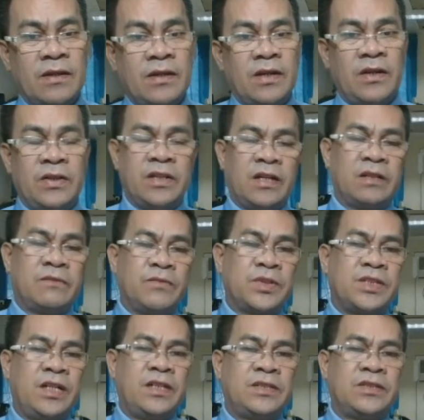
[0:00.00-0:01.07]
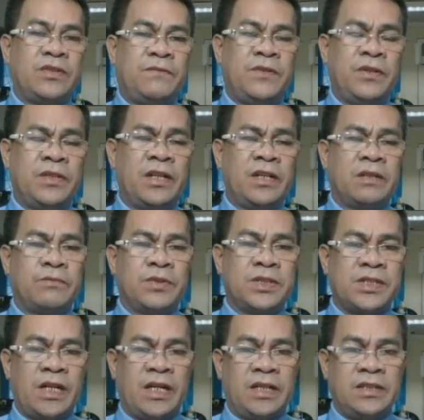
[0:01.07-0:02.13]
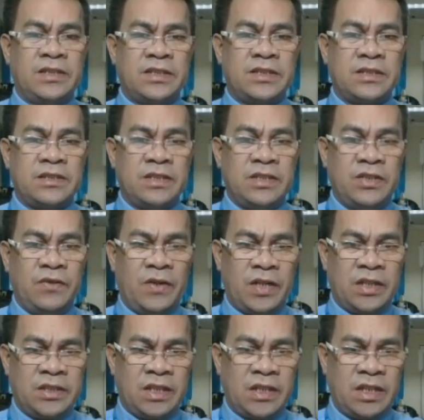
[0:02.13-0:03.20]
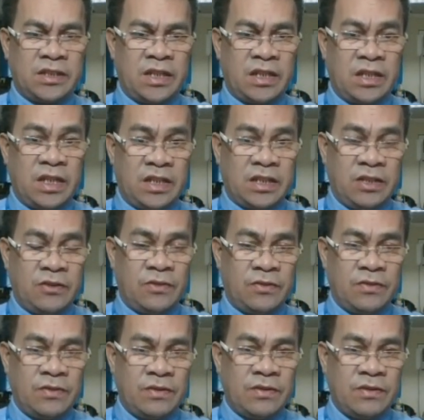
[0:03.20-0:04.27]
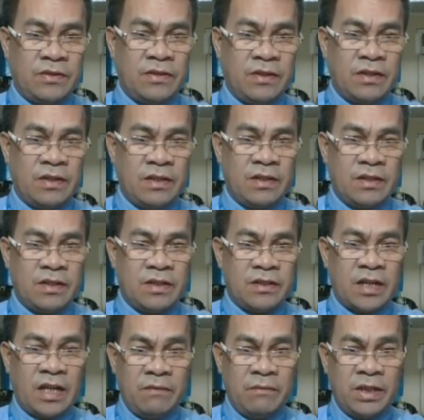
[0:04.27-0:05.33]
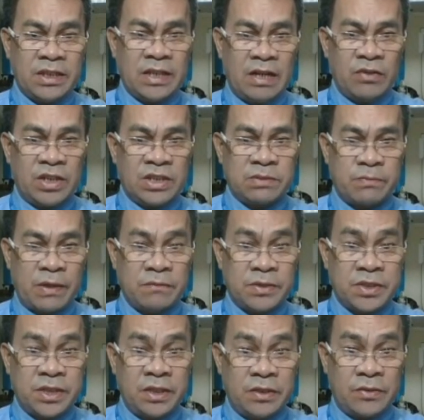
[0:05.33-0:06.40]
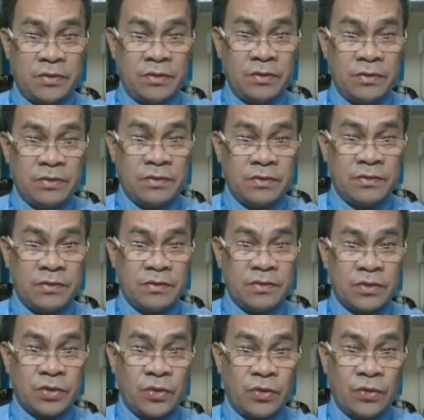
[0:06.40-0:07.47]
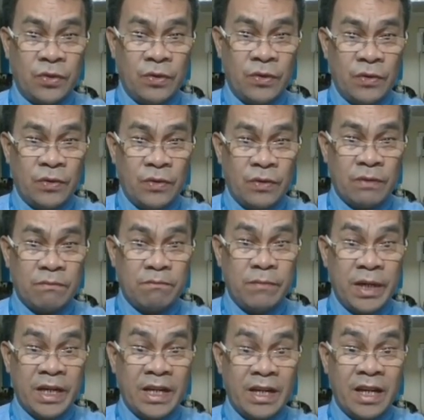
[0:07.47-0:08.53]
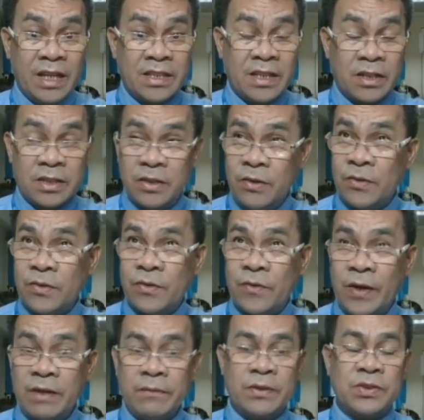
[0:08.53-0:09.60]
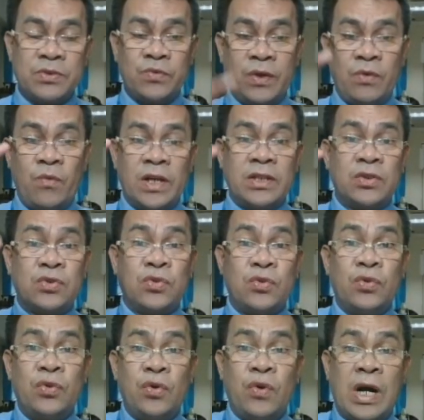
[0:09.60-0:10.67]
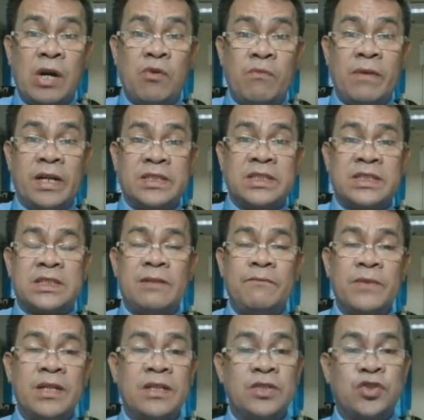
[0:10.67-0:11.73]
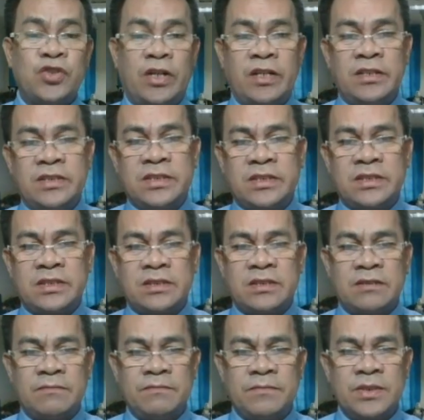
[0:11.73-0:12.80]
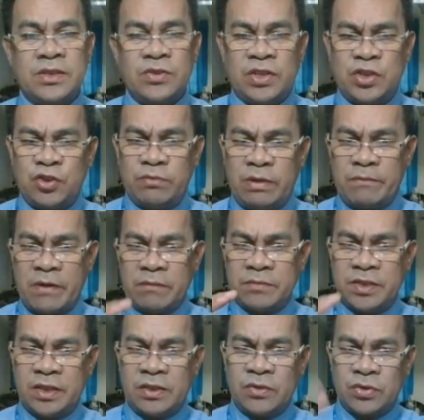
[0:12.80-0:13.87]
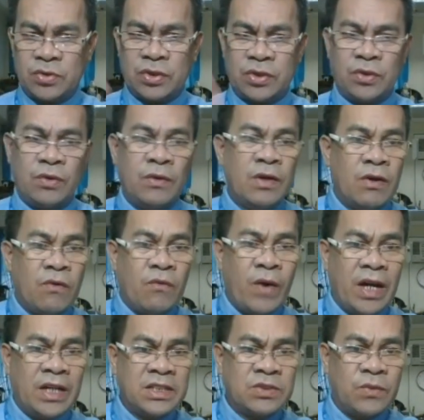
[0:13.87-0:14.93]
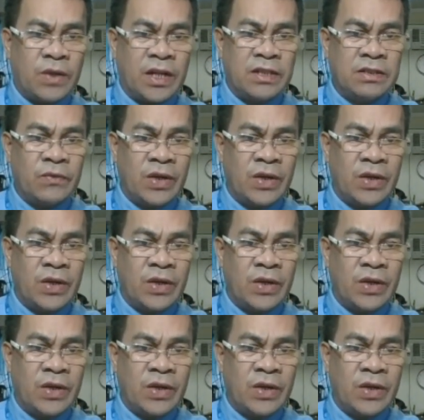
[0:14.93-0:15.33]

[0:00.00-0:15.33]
Integrate both sides. So if you integrate both sides, you are integrating dq. The limit now is from 0 to big letter Q. Why? Because we want to know how much charge. So it should be from 0 to Q. While this one,